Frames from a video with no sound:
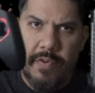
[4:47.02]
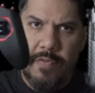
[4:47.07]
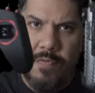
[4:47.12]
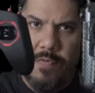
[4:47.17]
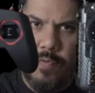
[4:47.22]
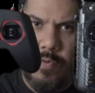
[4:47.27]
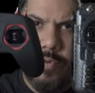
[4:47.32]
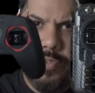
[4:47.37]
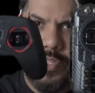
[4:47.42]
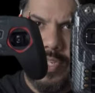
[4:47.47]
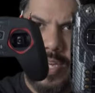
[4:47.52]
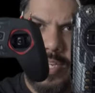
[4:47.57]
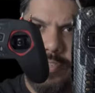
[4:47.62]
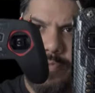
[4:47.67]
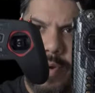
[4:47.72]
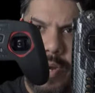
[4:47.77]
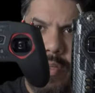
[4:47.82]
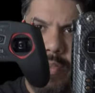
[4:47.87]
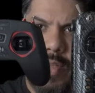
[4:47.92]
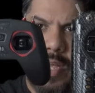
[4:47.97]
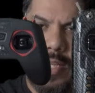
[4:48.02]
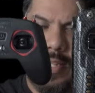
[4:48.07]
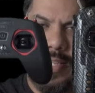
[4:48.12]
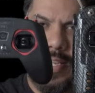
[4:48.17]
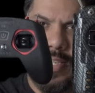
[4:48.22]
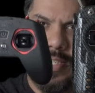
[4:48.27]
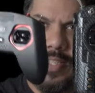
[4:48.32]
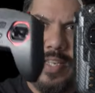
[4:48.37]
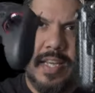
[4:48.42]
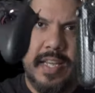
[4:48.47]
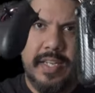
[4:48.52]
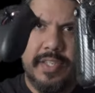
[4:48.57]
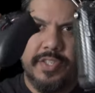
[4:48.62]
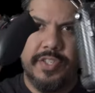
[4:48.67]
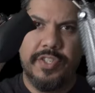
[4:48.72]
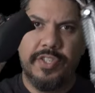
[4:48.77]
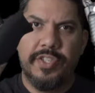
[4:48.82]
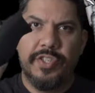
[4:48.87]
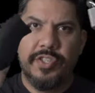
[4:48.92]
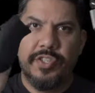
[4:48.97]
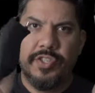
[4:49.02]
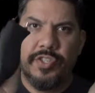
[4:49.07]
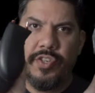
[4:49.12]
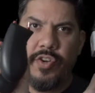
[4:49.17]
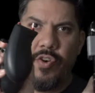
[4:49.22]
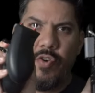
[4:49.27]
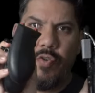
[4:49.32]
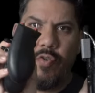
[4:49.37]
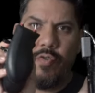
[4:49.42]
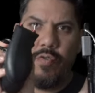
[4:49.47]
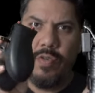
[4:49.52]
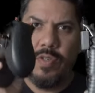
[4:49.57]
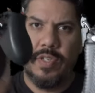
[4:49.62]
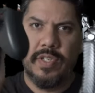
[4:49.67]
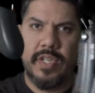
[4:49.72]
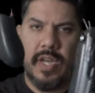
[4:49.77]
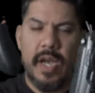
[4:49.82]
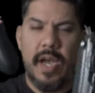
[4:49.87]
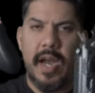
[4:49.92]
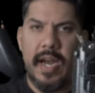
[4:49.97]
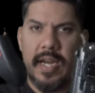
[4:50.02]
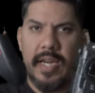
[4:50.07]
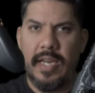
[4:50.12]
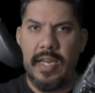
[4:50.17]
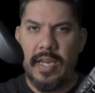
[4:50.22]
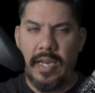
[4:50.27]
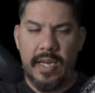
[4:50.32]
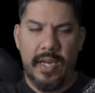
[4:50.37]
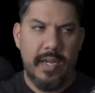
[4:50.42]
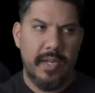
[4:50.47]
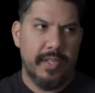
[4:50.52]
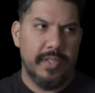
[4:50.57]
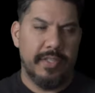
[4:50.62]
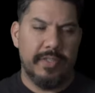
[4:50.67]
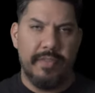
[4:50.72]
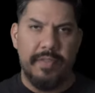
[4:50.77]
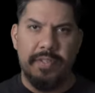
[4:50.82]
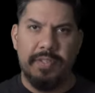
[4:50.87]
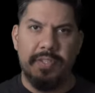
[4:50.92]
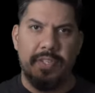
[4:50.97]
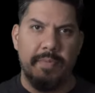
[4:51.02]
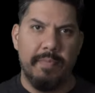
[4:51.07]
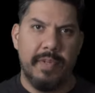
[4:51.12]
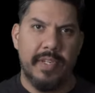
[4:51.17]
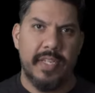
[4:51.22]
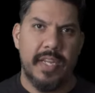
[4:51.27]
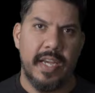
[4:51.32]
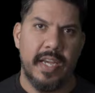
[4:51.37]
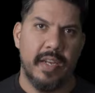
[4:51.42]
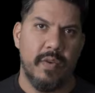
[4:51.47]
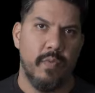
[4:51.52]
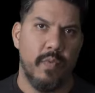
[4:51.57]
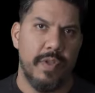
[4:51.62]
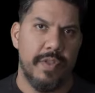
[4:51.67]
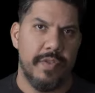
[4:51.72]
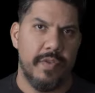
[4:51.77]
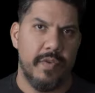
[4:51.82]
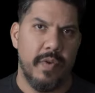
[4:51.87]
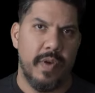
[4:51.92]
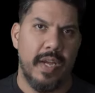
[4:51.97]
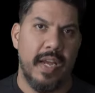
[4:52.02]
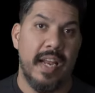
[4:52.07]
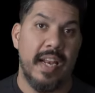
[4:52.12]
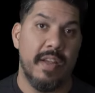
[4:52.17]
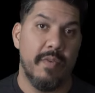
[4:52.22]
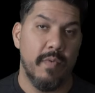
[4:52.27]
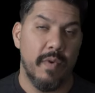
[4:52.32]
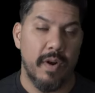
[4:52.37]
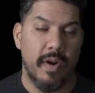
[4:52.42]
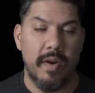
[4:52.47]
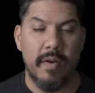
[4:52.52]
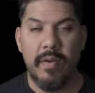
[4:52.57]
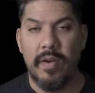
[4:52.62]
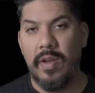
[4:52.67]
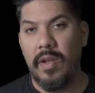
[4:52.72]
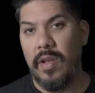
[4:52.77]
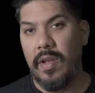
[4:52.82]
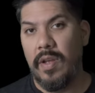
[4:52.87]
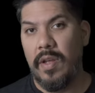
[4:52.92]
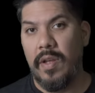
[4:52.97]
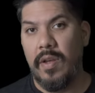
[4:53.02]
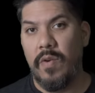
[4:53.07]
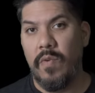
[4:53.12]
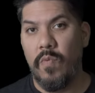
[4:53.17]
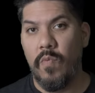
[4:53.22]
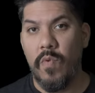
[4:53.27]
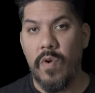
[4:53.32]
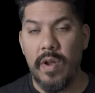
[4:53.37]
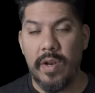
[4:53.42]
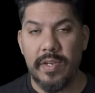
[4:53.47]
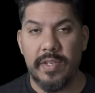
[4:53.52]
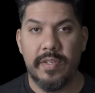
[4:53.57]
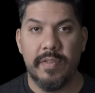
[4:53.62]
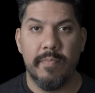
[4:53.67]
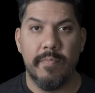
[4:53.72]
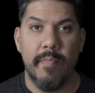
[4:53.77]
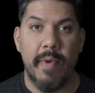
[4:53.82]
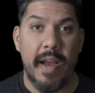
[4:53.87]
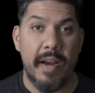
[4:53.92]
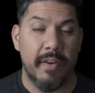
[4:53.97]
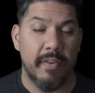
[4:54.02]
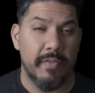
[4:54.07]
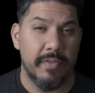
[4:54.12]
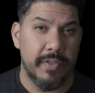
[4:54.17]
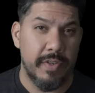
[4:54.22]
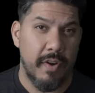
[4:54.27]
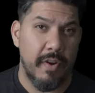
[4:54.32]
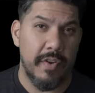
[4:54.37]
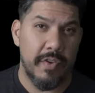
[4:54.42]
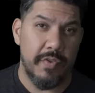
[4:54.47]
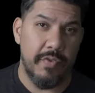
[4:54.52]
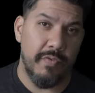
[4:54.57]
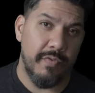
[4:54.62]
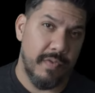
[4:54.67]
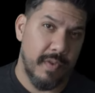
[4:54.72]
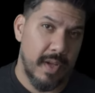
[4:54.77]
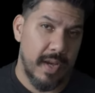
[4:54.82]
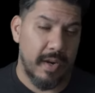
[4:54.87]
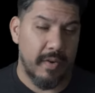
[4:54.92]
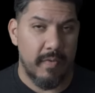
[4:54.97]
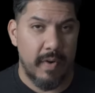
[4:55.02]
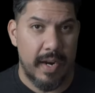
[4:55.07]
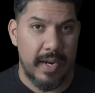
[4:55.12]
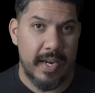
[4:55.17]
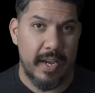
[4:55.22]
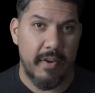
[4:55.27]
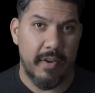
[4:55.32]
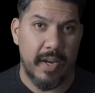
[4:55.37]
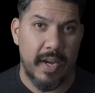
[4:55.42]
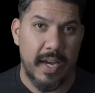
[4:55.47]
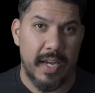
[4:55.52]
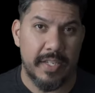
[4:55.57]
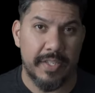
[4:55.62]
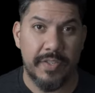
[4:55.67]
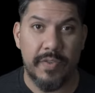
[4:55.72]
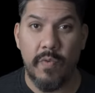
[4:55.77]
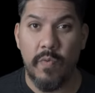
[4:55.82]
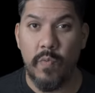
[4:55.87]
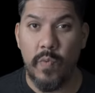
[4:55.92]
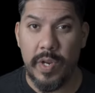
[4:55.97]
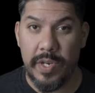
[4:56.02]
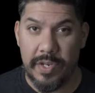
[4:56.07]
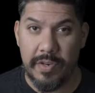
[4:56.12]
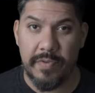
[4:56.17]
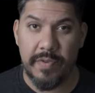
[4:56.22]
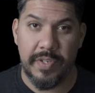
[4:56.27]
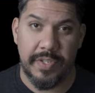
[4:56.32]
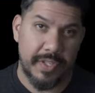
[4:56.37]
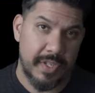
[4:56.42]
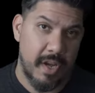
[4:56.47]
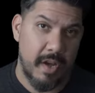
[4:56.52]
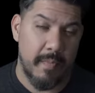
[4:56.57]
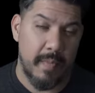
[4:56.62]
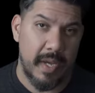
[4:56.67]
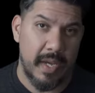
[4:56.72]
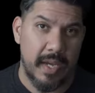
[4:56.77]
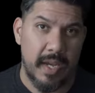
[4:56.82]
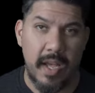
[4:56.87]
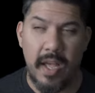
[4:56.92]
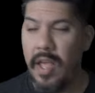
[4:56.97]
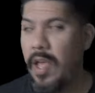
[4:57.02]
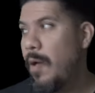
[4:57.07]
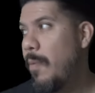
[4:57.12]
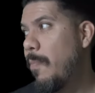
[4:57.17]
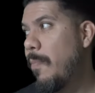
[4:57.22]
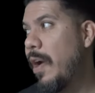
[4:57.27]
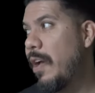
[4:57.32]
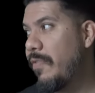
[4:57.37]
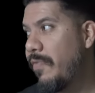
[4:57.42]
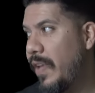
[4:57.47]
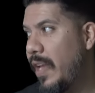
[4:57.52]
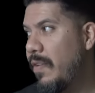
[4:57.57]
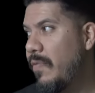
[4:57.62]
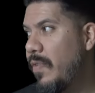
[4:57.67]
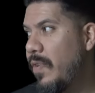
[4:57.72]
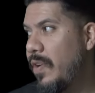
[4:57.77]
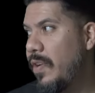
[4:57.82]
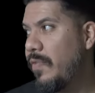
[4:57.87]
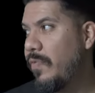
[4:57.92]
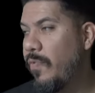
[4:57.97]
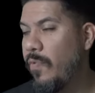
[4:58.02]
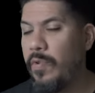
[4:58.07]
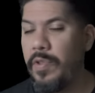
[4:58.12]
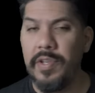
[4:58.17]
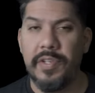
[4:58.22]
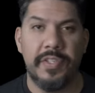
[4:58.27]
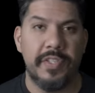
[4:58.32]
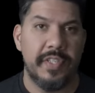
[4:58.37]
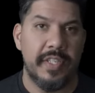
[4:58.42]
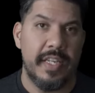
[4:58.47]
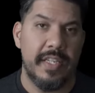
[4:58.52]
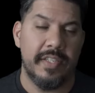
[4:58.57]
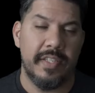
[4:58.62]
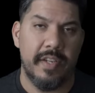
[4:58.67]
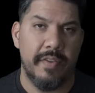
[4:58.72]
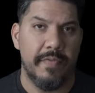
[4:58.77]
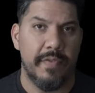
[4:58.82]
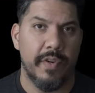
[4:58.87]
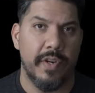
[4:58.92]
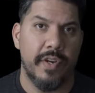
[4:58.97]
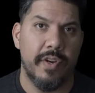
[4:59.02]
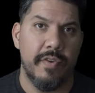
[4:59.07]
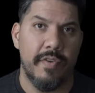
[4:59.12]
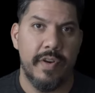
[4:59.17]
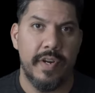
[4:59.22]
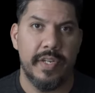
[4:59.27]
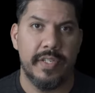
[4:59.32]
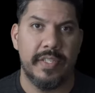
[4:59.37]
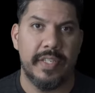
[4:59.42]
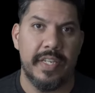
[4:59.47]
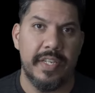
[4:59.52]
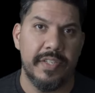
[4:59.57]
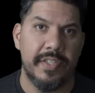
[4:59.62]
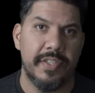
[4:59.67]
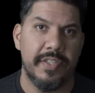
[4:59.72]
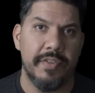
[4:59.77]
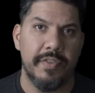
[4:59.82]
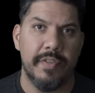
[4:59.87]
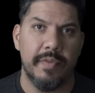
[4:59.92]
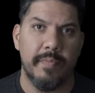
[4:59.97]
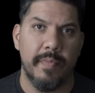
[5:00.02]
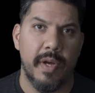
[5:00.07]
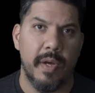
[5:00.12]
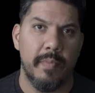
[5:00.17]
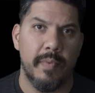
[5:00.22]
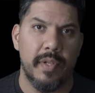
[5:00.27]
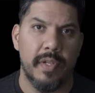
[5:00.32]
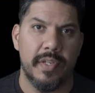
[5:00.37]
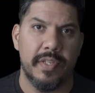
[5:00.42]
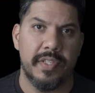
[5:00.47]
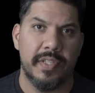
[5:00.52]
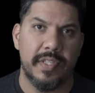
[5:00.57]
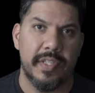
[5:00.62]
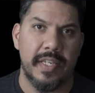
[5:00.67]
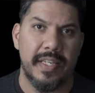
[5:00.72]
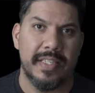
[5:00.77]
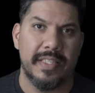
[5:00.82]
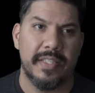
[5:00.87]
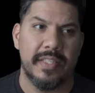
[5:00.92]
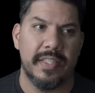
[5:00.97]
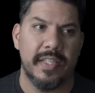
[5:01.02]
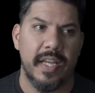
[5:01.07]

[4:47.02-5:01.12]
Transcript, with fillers: a full-size radio like this, it is just so tiny. So this can be taken with you anywhere. What micros are you flying right now, guys? Winter is coming. My favorite for this season, if you're curious, is still the Mobula 6